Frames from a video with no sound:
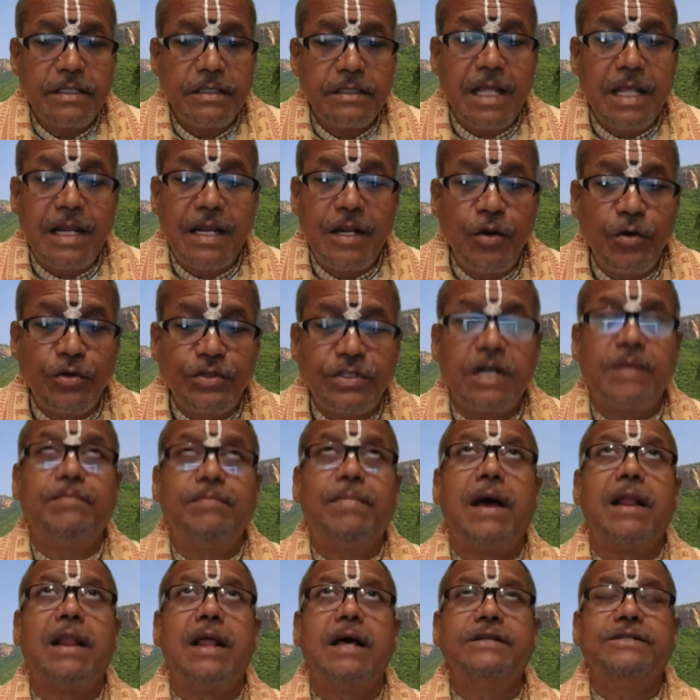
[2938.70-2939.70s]
Then he looks at
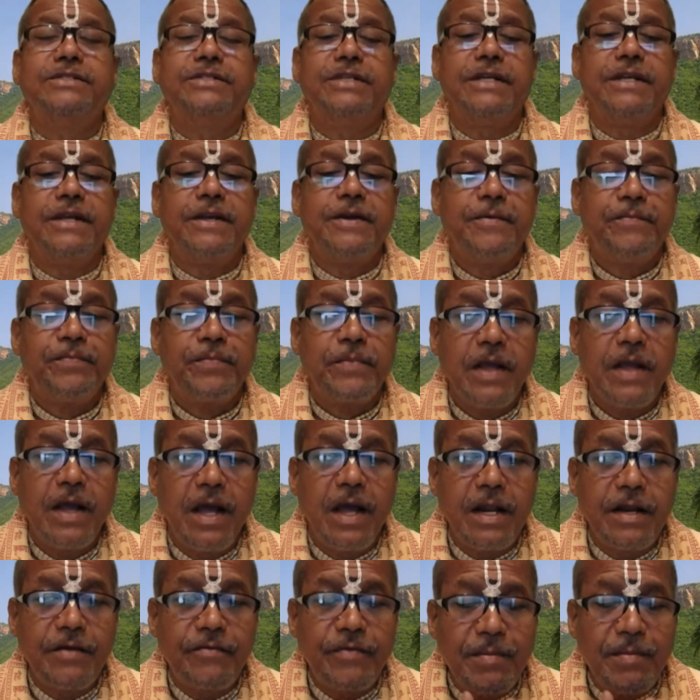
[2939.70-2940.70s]
Balaji,
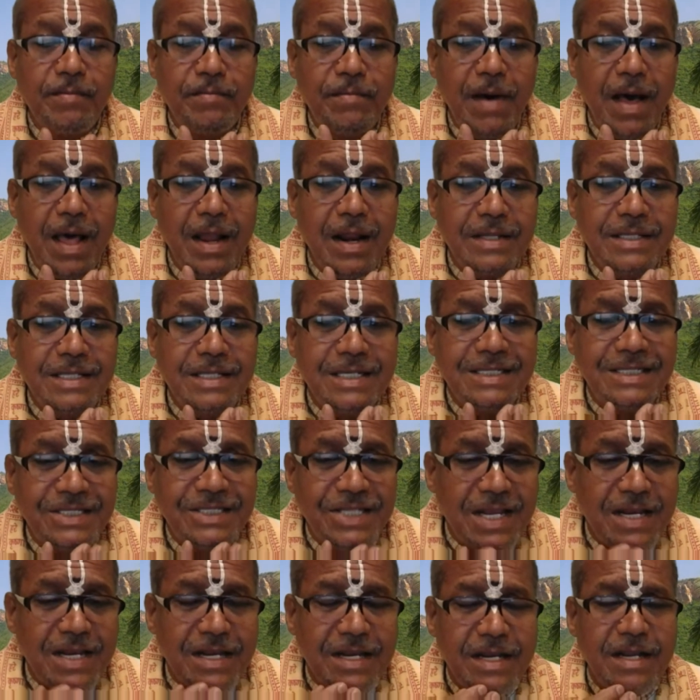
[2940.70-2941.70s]
and from Balaji's
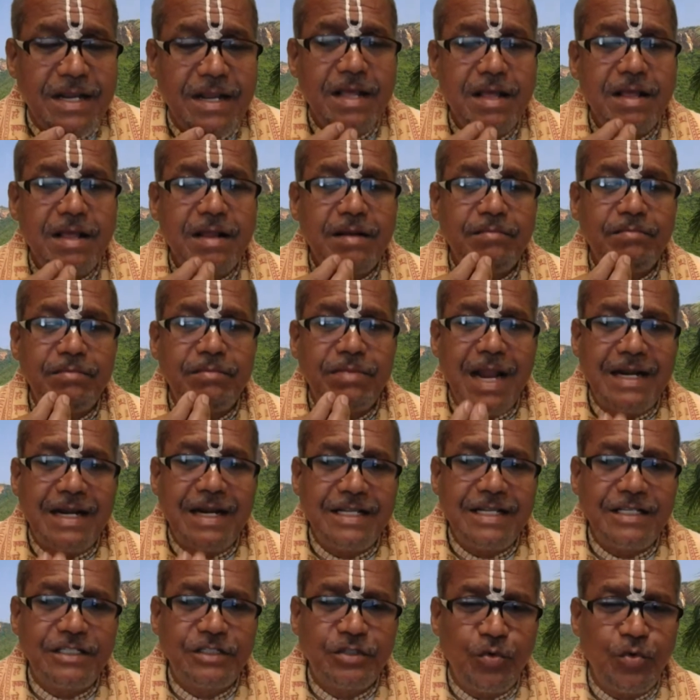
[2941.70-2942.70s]
chin,
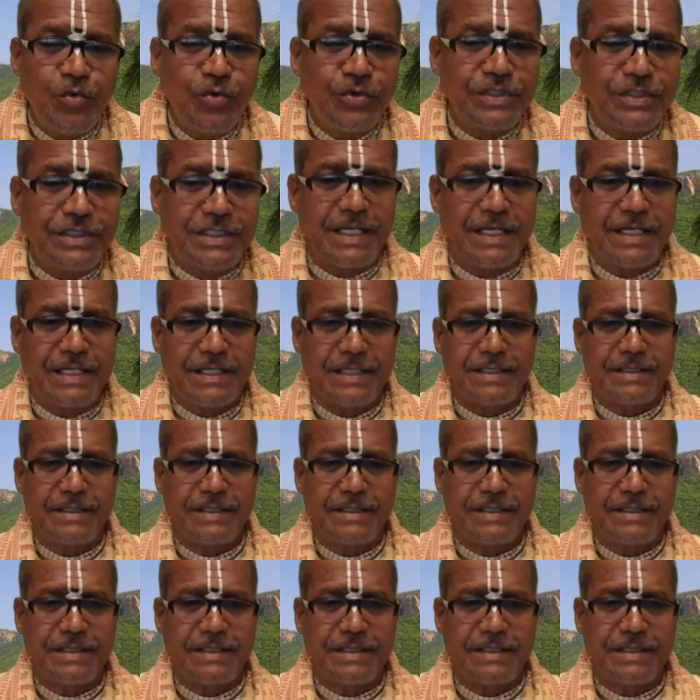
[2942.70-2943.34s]
blood is oozing.